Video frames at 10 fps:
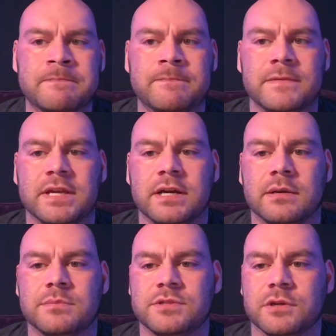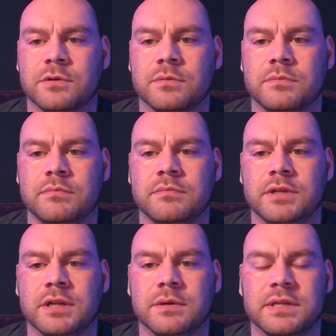So,
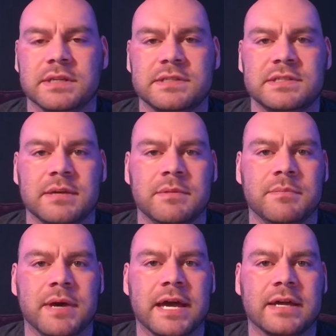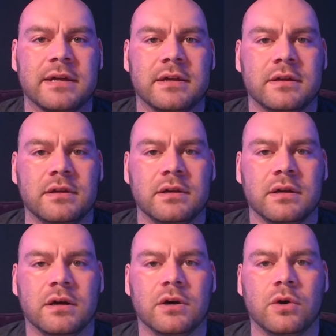it didn't set me back
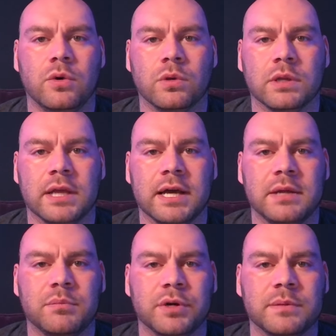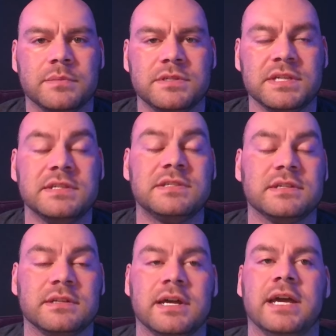a whole lot, but since
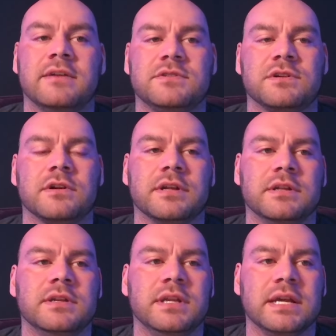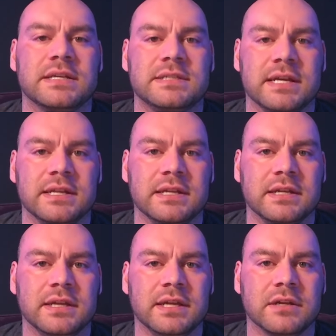I have started extending
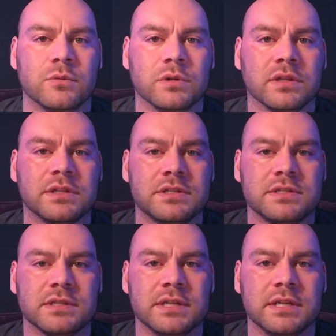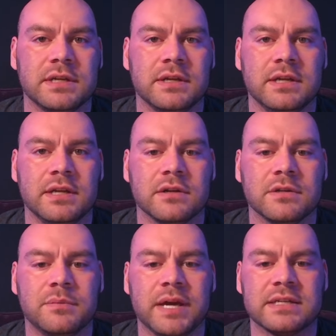again religiously here in
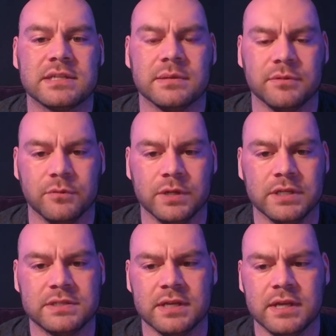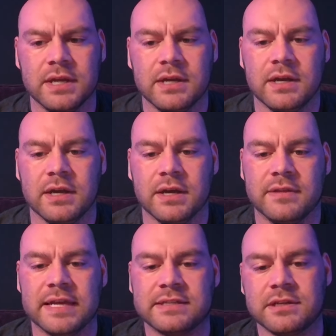the past couple of weeks,
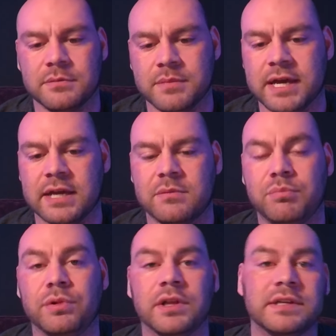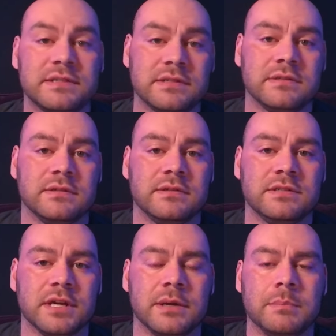that's come back plus
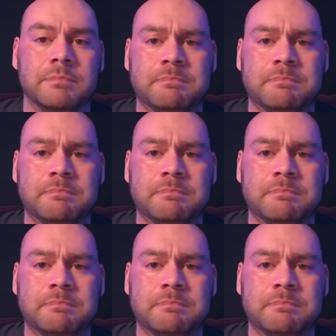some.